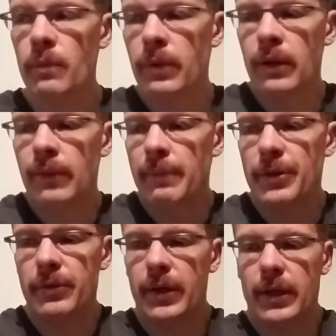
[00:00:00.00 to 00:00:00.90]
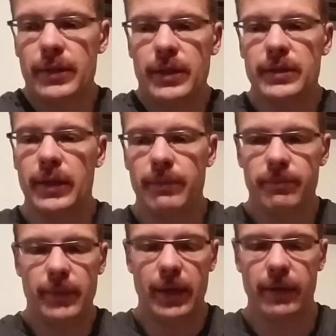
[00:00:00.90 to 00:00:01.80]
But I might be doing a contest. I,
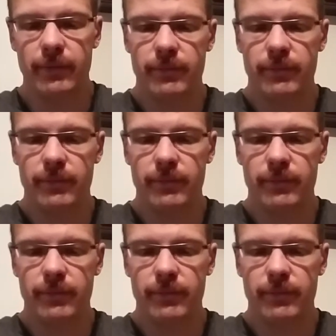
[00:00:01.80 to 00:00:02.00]
I,